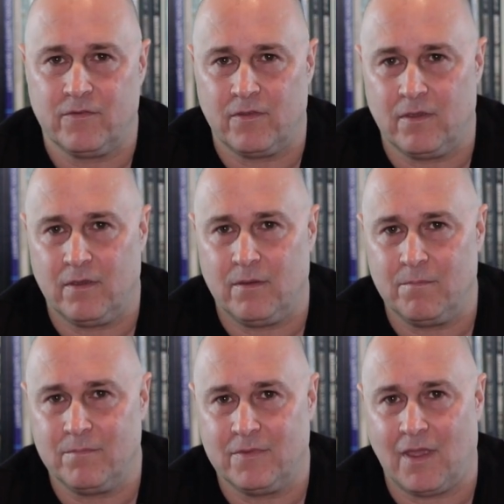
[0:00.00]

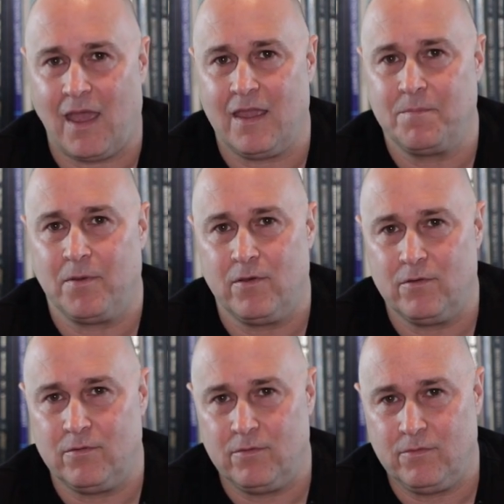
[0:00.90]

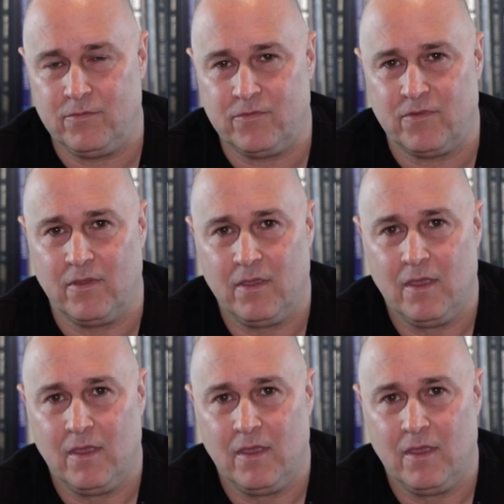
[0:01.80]
dipoles.